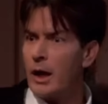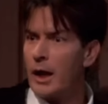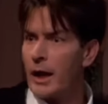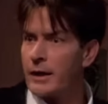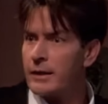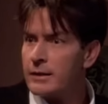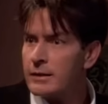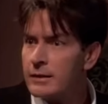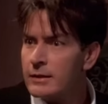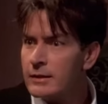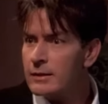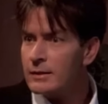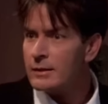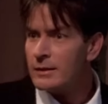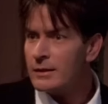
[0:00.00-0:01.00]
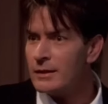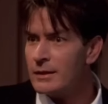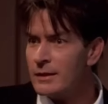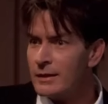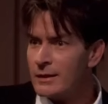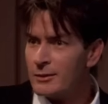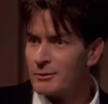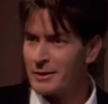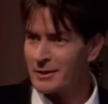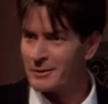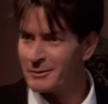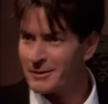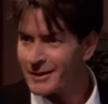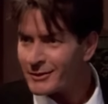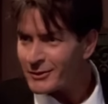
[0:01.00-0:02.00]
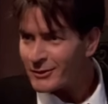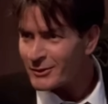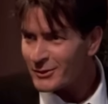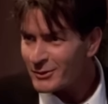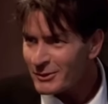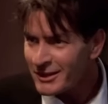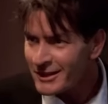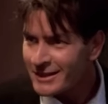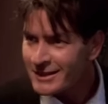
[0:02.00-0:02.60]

hey, wanna know what else is cool?